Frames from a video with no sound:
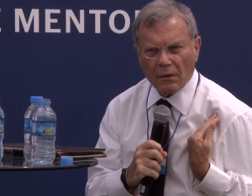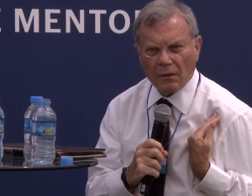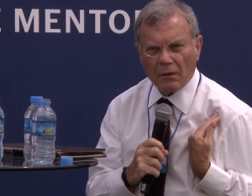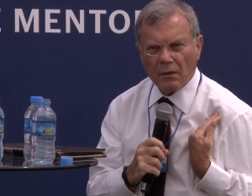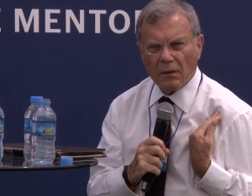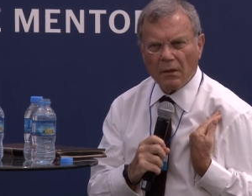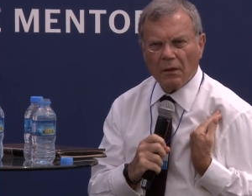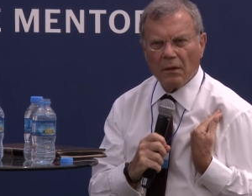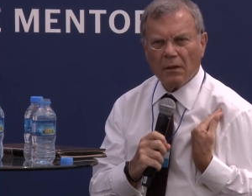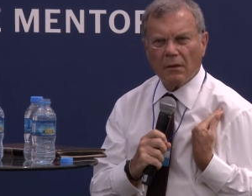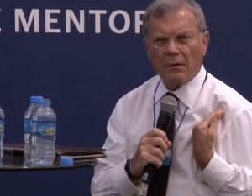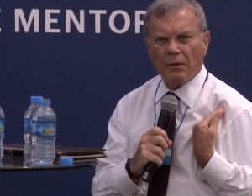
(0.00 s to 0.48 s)

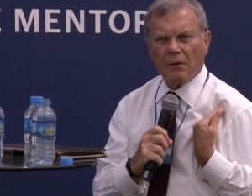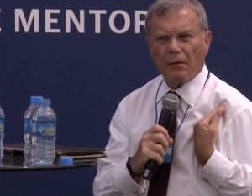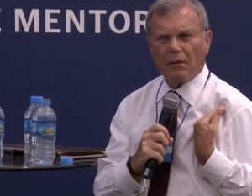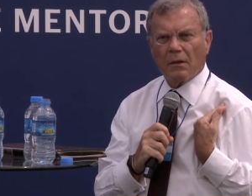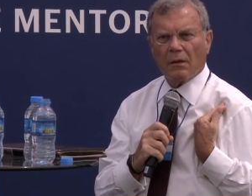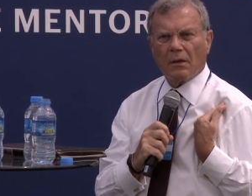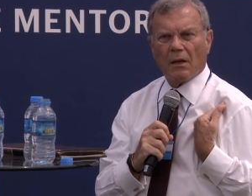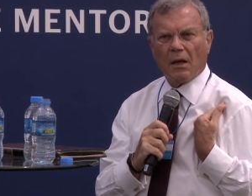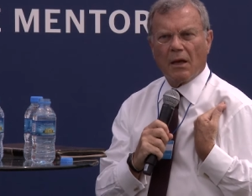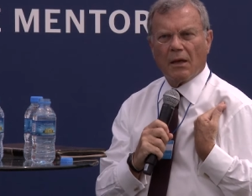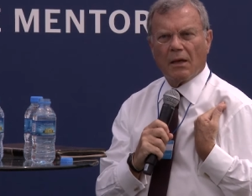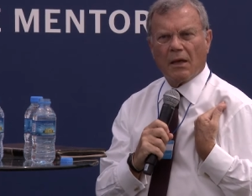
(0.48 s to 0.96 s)
that
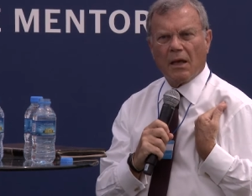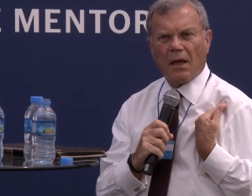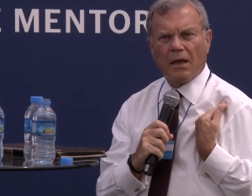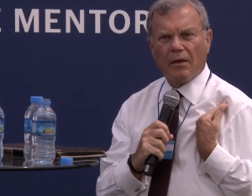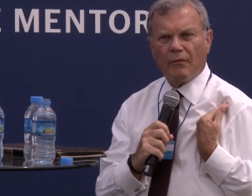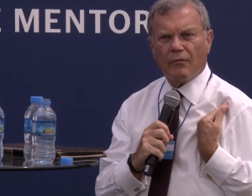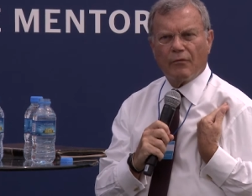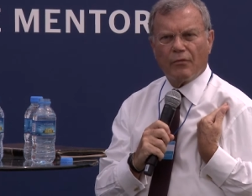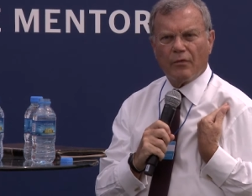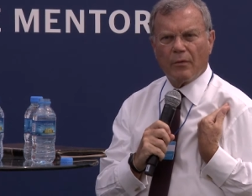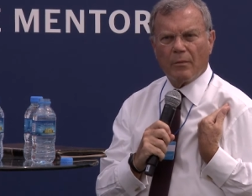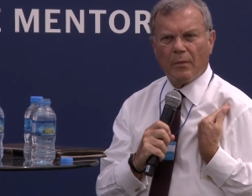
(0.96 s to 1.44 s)
I
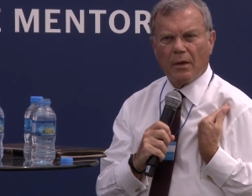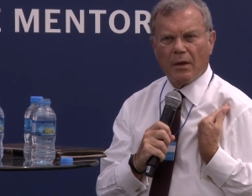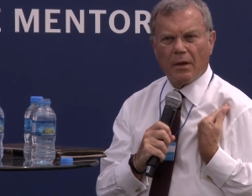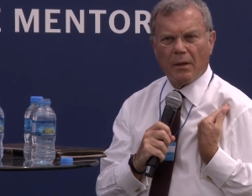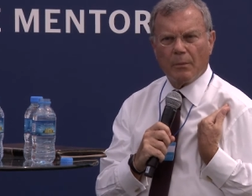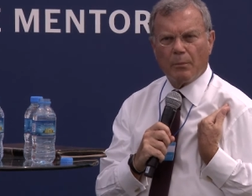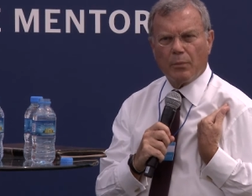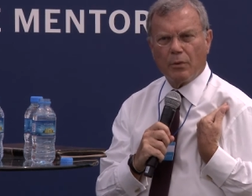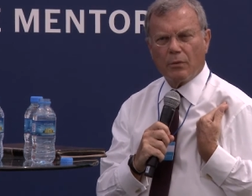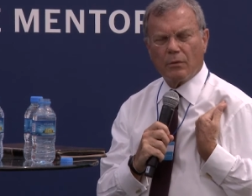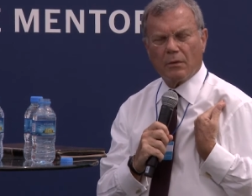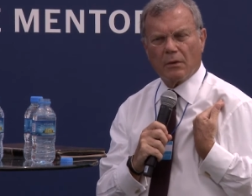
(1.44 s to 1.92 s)
came from a
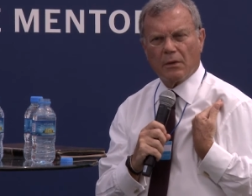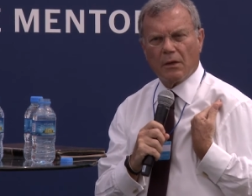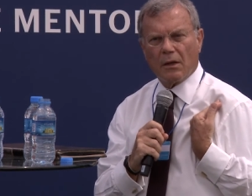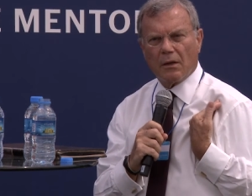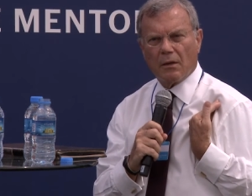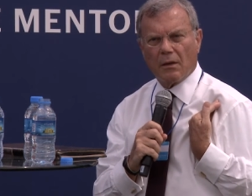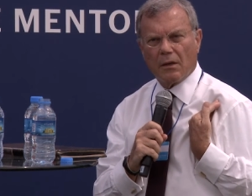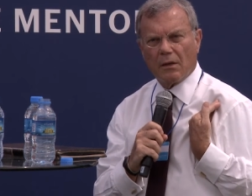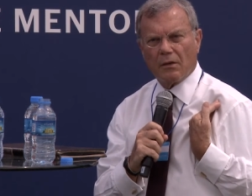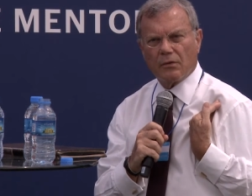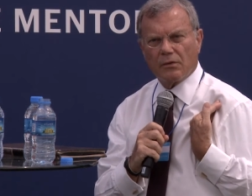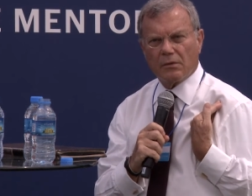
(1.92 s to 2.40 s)
poor, you know,
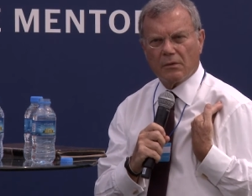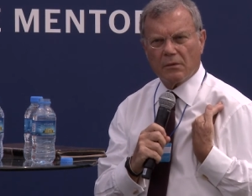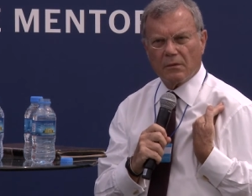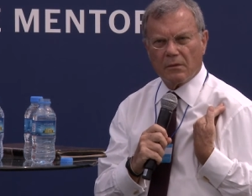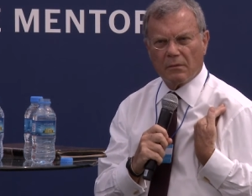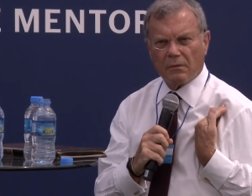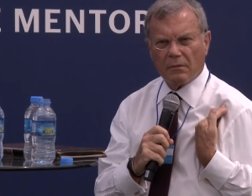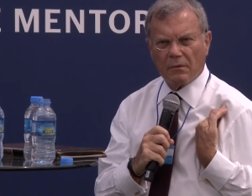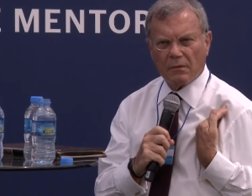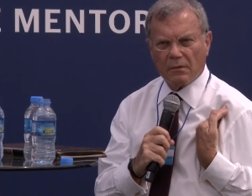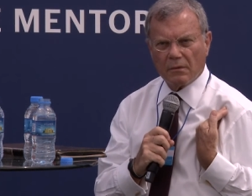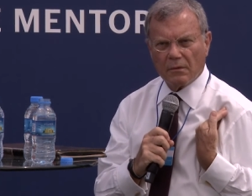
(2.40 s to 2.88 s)
I used to